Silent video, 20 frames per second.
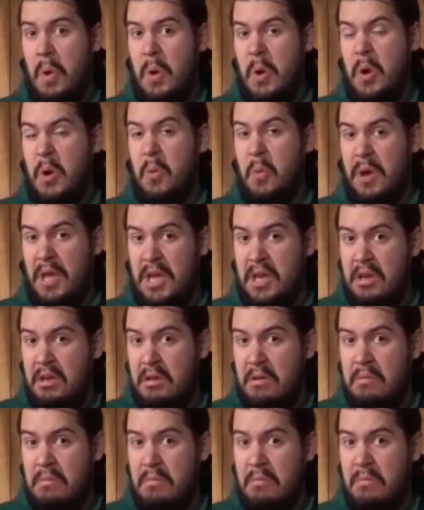a
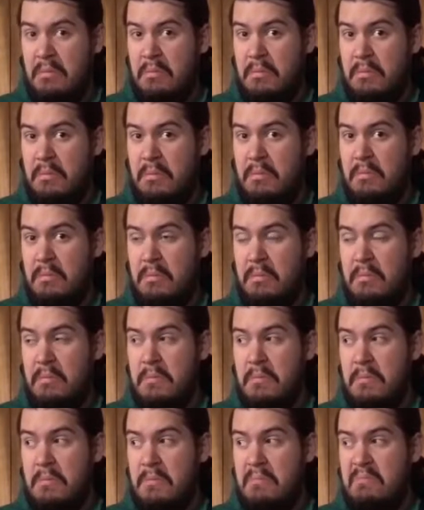week.
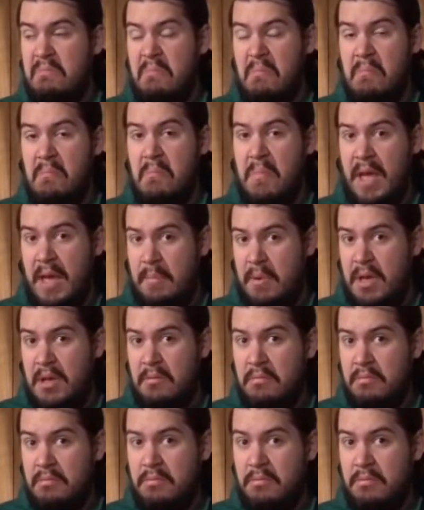
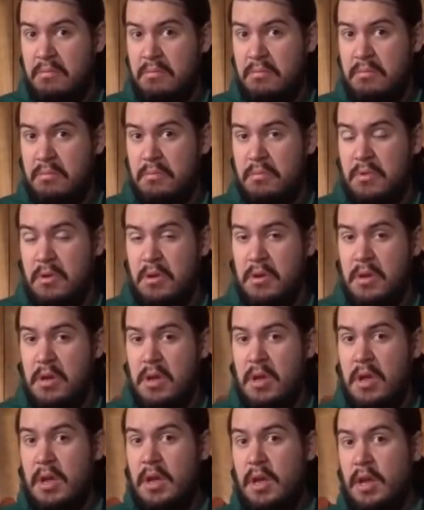Maybe.
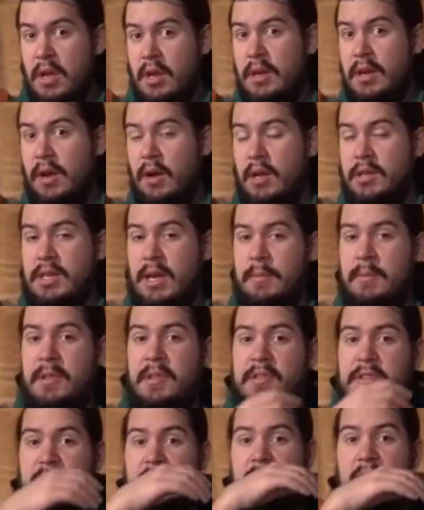Now, on top of
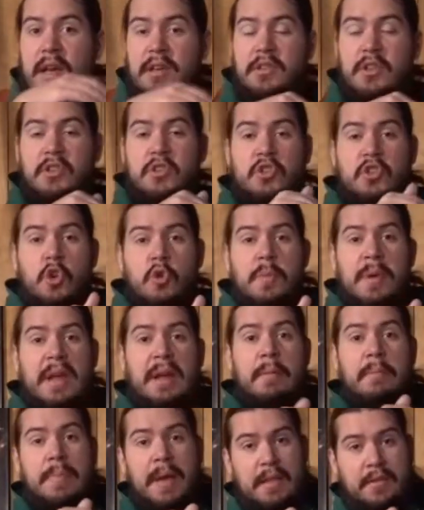this,
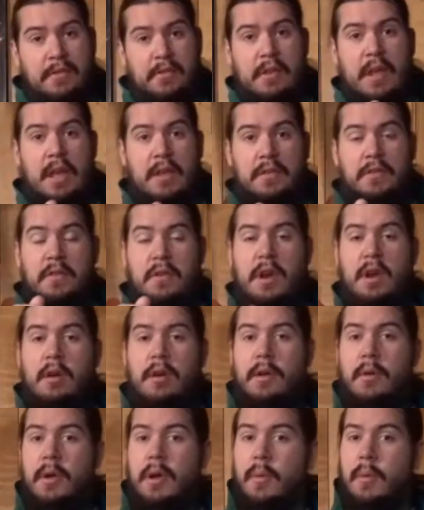assuming best case
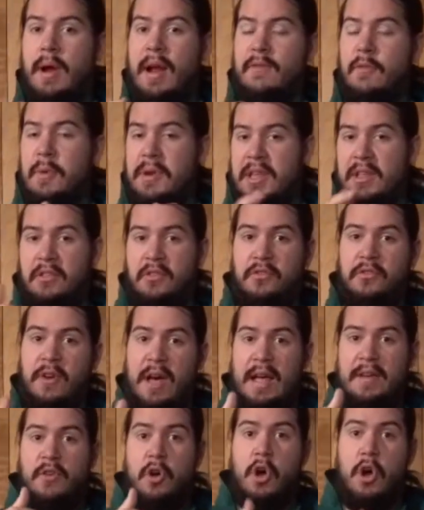scenario here where everybody gets
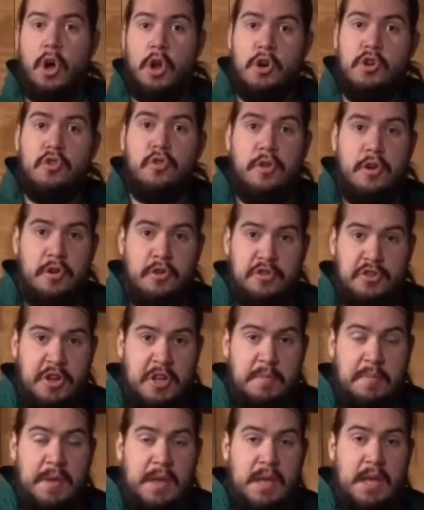500
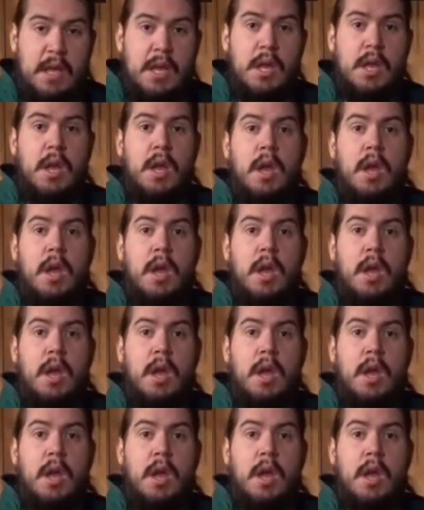GP,